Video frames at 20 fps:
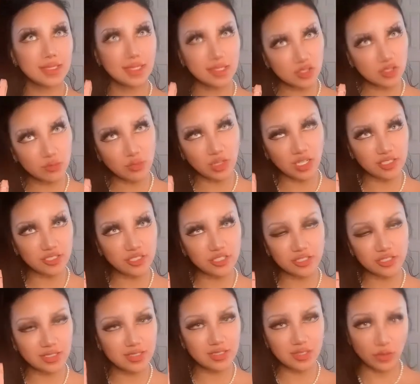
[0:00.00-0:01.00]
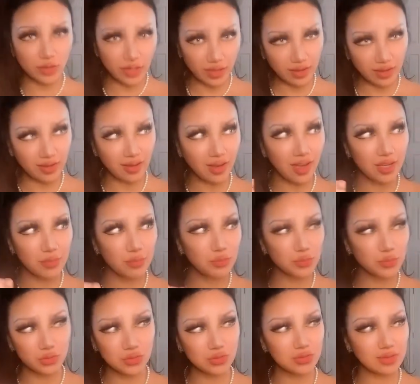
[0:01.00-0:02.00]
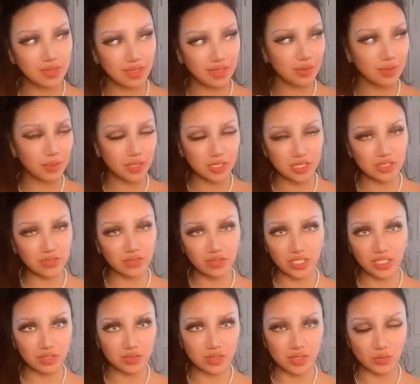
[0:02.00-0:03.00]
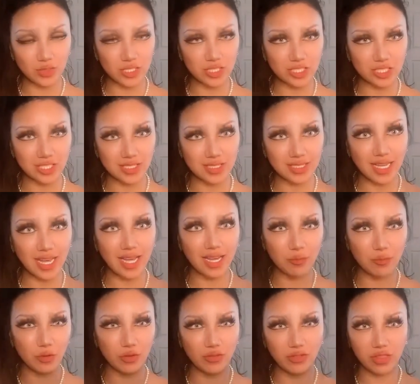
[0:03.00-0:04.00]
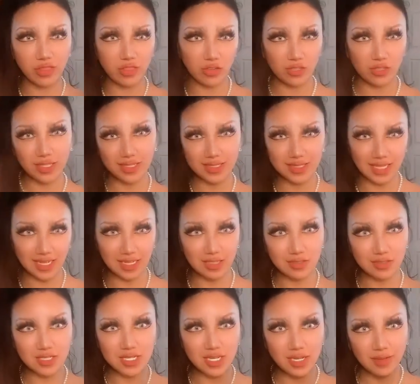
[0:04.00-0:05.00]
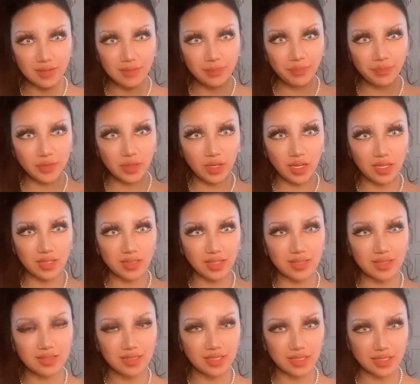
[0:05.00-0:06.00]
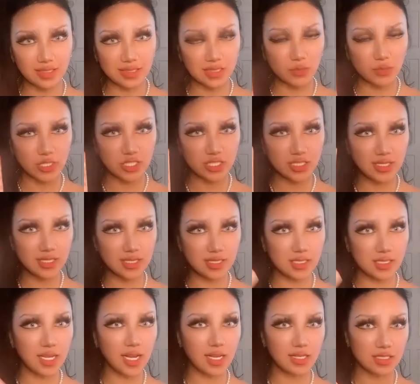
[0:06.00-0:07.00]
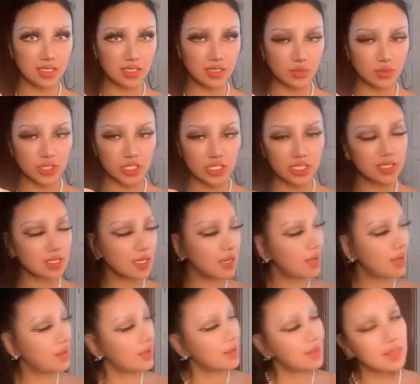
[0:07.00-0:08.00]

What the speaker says: C'est dommage. It's okay. I bought like a bunch of cute switches that had more of a thocky sound, like linear switches. These are tactile switches.